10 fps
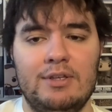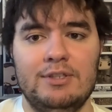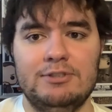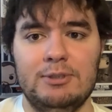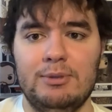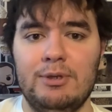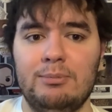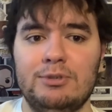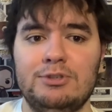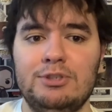So at
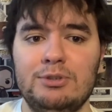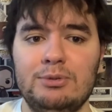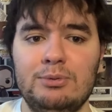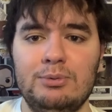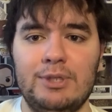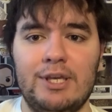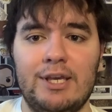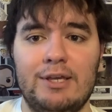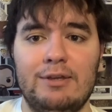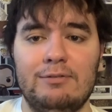number 2, we
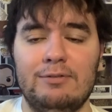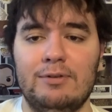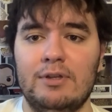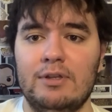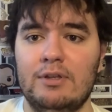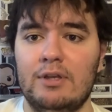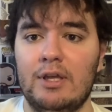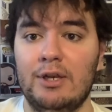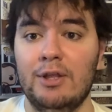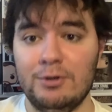have
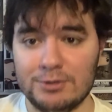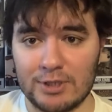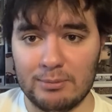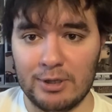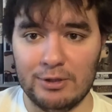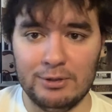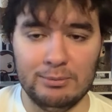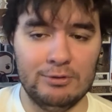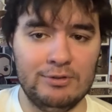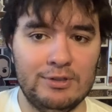another Tom Holland
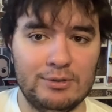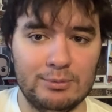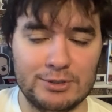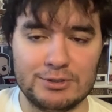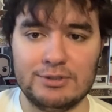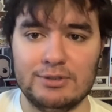movie, which